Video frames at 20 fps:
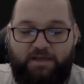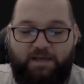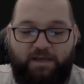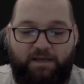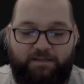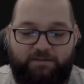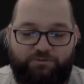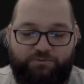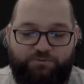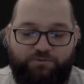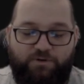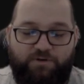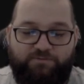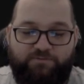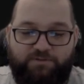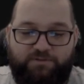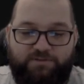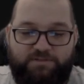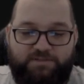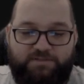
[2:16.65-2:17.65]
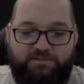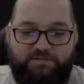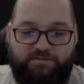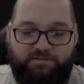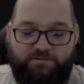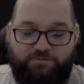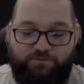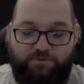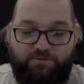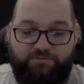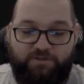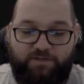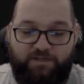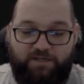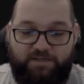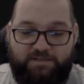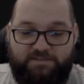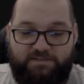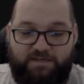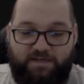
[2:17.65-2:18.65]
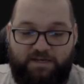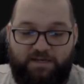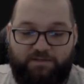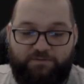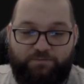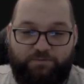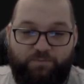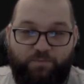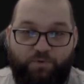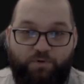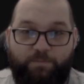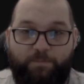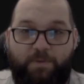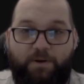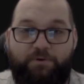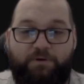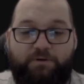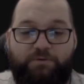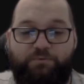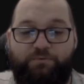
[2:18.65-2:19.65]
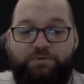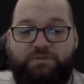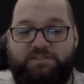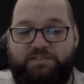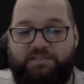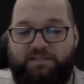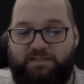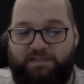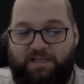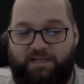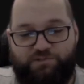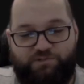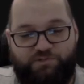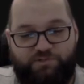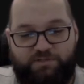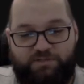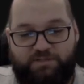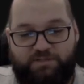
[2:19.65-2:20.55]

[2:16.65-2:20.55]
and whoever has a card with more power wins the clash.